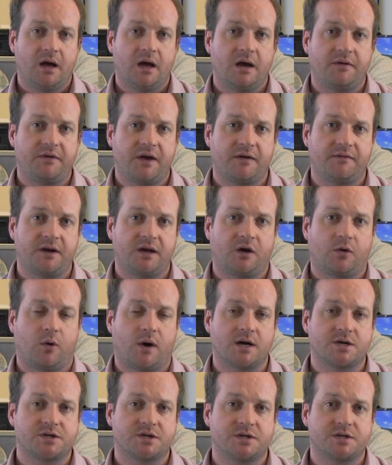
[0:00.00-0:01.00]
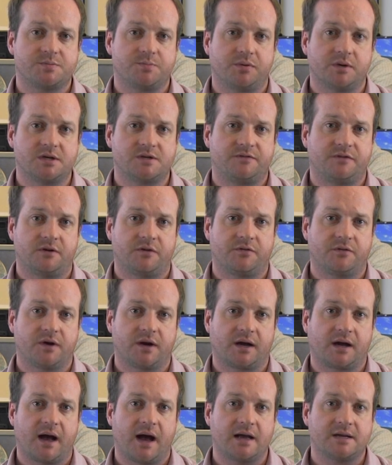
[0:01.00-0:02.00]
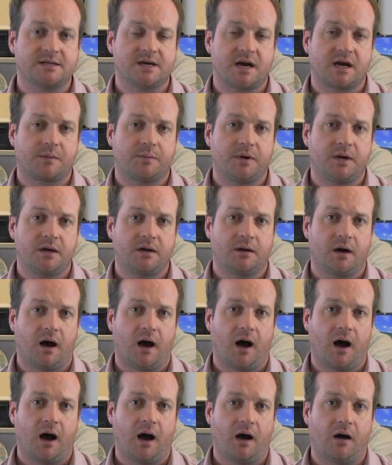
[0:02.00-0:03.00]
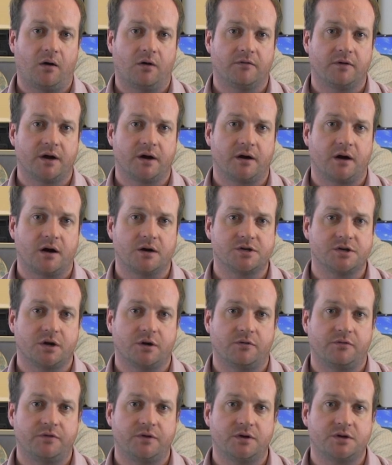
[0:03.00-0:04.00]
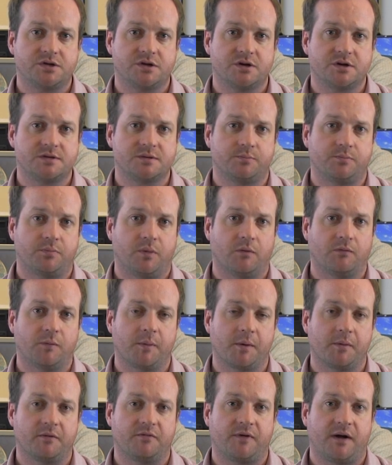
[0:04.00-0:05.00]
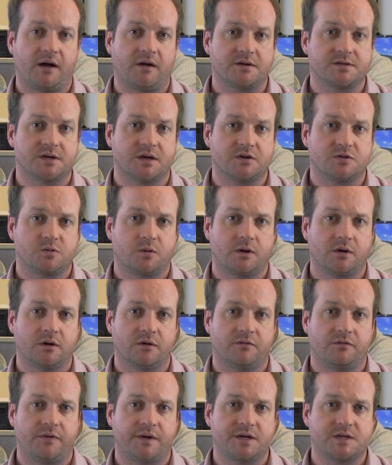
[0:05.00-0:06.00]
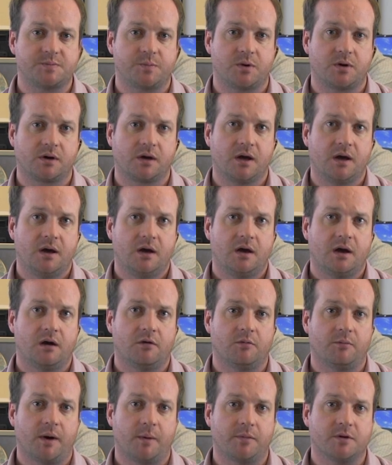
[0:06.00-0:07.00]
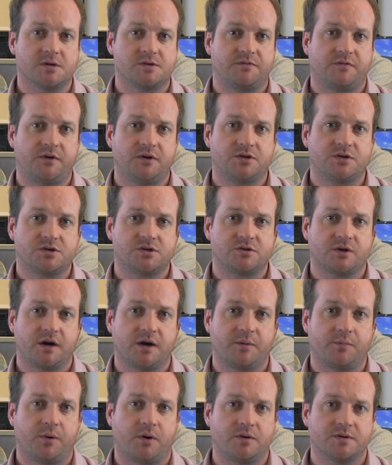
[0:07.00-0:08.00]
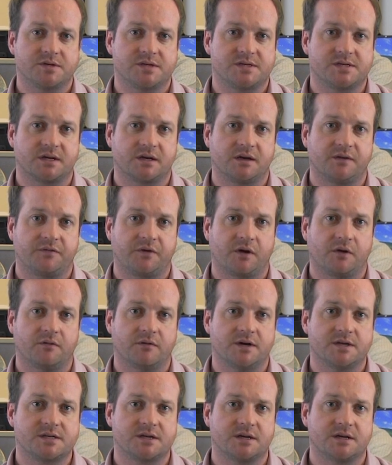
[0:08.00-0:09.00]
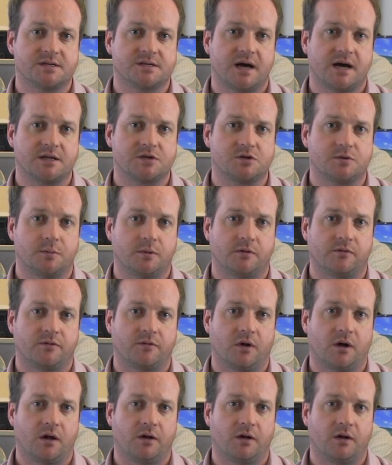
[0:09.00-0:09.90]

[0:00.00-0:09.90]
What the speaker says: If you have any questions, please feel free to contact me over here at RJO Futures. Remember to follow us on Twitter and Facebook. And remember, futures trading poses significant risk and is not suitable for